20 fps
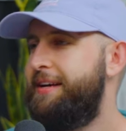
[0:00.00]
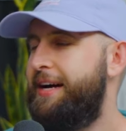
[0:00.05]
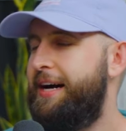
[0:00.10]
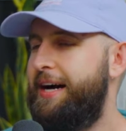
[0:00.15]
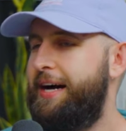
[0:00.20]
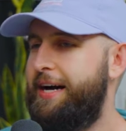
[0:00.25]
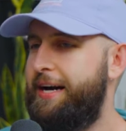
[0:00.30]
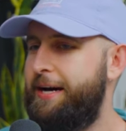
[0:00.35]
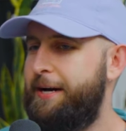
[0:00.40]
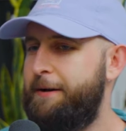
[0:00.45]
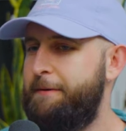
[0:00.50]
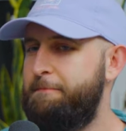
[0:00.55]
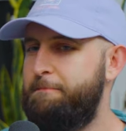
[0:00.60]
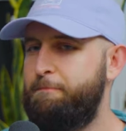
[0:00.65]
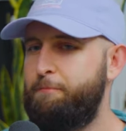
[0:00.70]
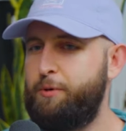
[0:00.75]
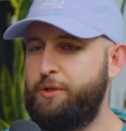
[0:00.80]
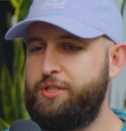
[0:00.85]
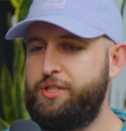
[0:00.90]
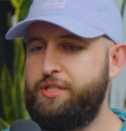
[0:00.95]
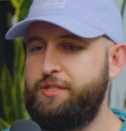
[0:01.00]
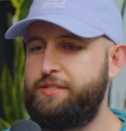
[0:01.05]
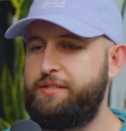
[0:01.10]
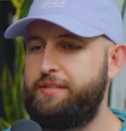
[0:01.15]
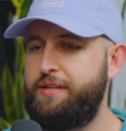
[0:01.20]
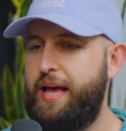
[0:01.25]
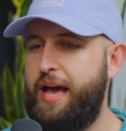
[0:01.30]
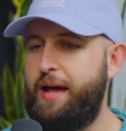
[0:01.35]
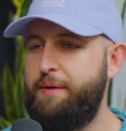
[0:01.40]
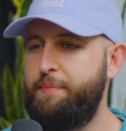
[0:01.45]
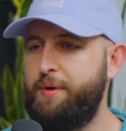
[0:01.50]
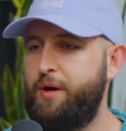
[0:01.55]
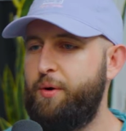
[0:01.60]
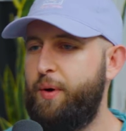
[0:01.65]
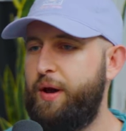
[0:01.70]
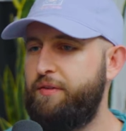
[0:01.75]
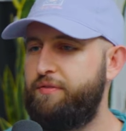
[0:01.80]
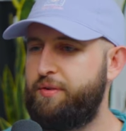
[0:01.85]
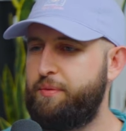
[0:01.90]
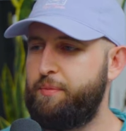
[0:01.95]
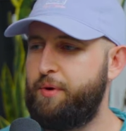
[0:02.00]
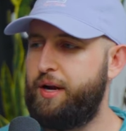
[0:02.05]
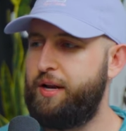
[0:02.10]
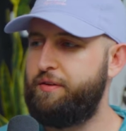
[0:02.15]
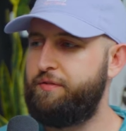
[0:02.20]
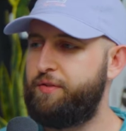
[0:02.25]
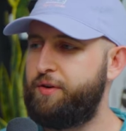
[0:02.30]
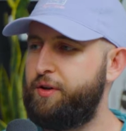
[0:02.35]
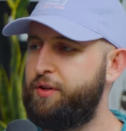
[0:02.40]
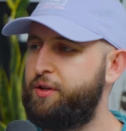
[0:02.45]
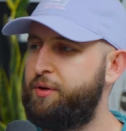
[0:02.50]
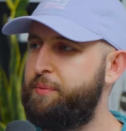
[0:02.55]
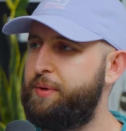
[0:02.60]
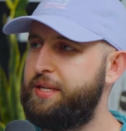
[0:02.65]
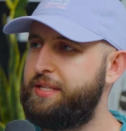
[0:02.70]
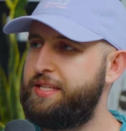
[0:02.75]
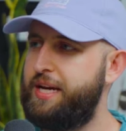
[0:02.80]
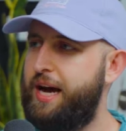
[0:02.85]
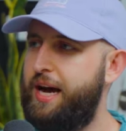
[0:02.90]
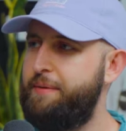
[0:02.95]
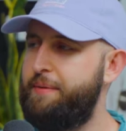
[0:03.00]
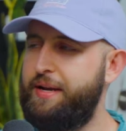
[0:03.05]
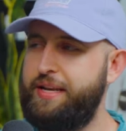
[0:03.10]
um, which has had me away from running for a little bit of time.